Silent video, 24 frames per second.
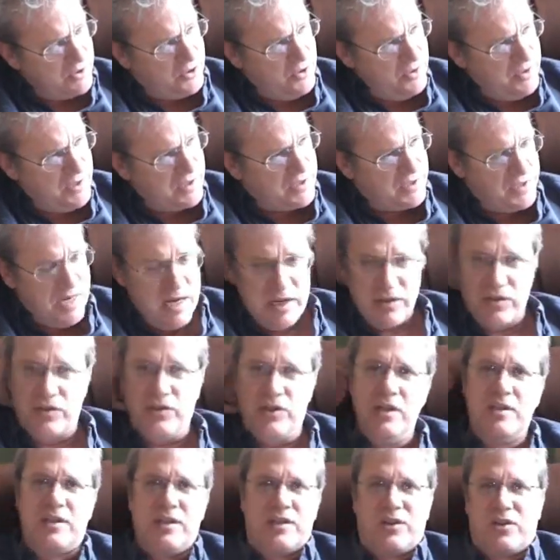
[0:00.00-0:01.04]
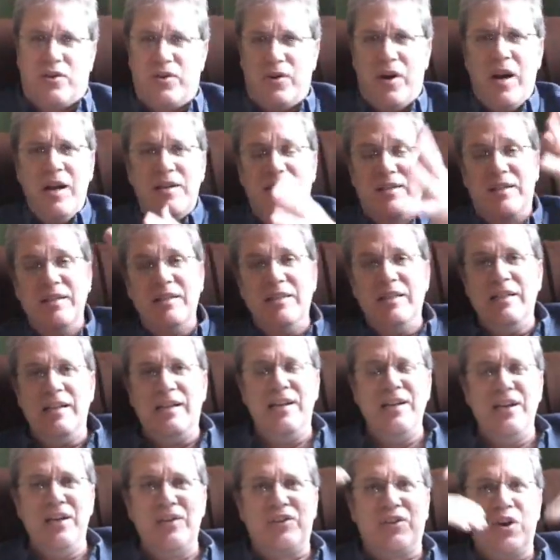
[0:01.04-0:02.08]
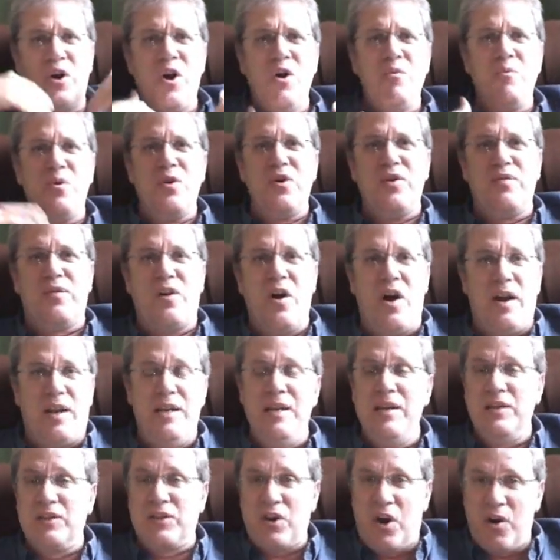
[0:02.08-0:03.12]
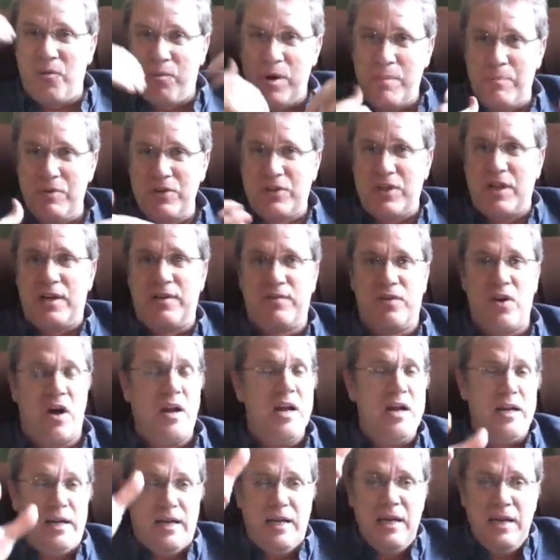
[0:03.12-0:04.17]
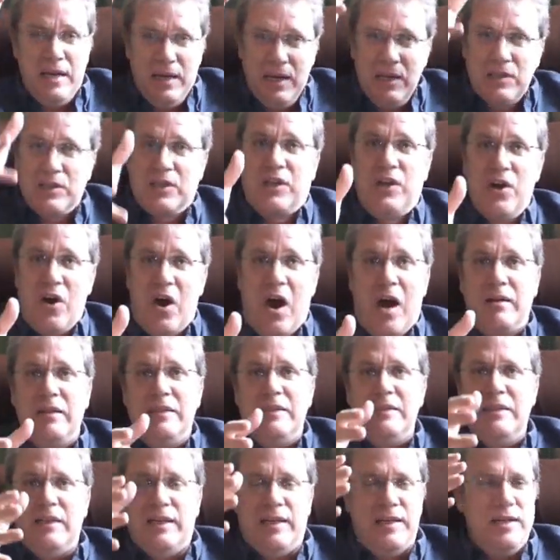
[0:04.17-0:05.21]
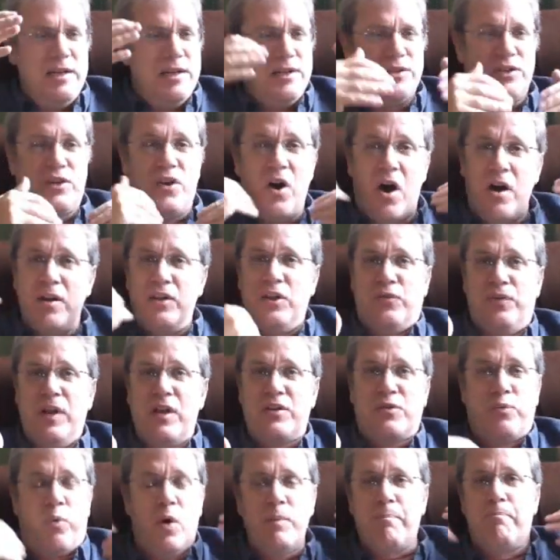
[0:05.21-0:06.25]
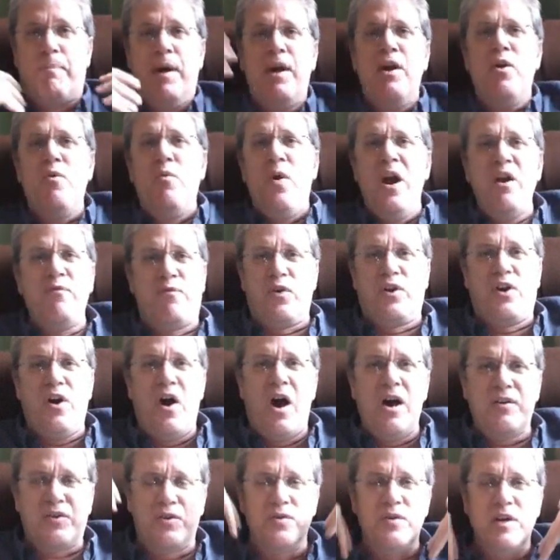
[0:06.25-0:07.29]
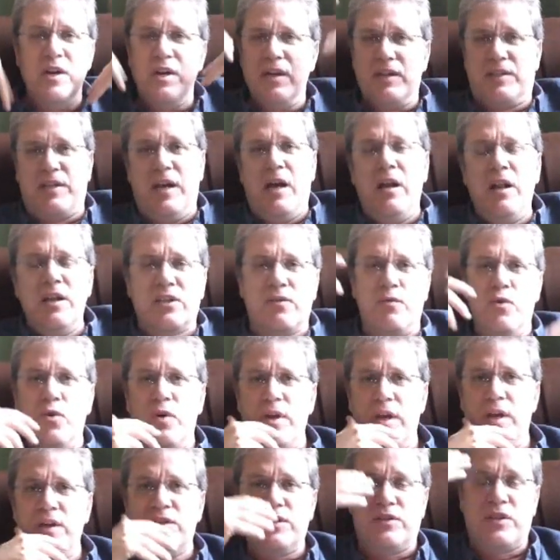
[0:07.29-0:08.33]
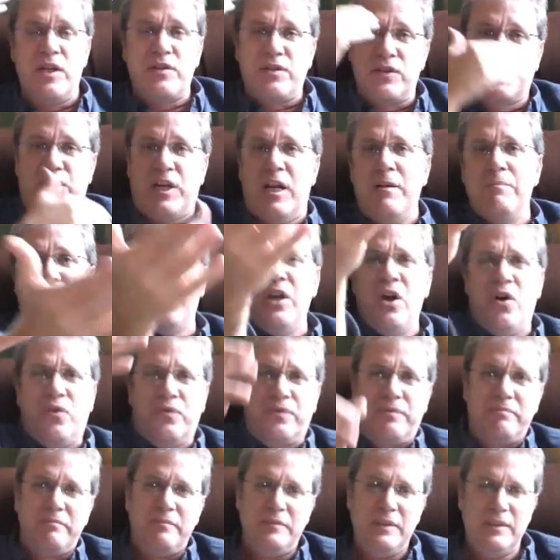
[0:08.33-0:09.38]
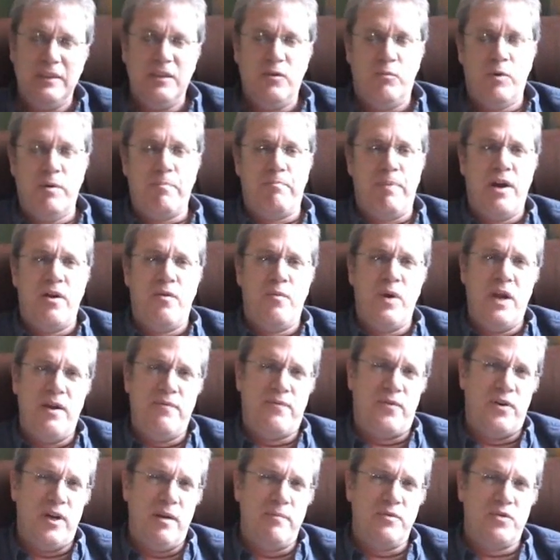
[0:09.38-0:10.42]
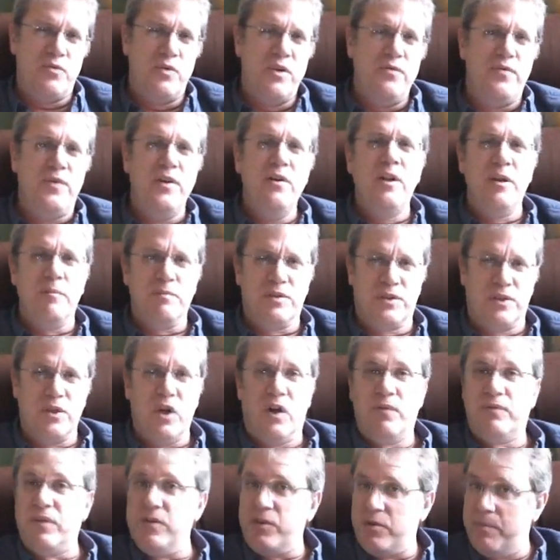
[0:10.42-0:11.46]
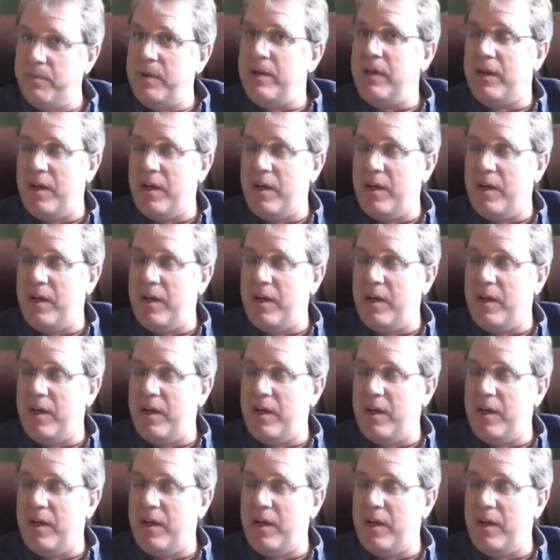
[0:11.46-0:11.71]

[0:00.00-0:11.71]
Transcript: Goodness sakes, Jesus Christ. He is our Word of God. He is our representative of God. He is God. He is God in the flesh. What better way for God to tell us of who he is than to send himself? What better way for him to reveal himself than to